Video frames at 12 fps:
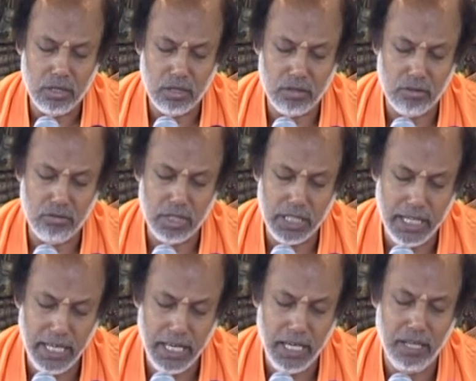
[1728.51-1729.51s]
not only
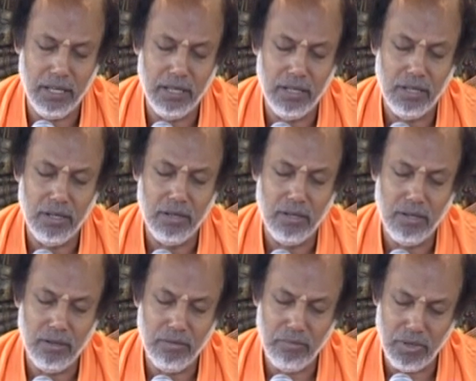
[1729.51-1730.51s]
day,
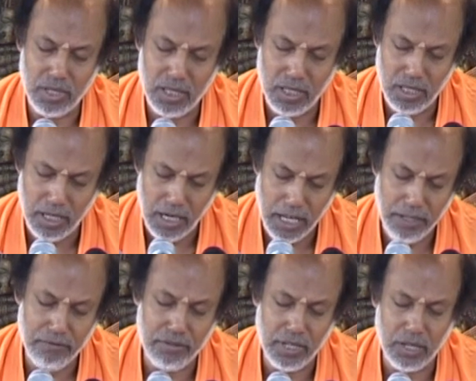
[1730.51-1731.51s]
but the
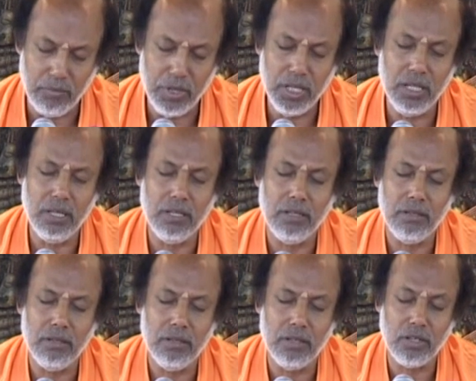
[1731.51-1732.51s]
life can be
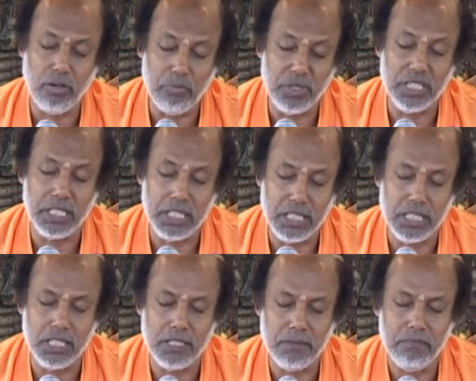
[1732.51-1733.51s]
complicated.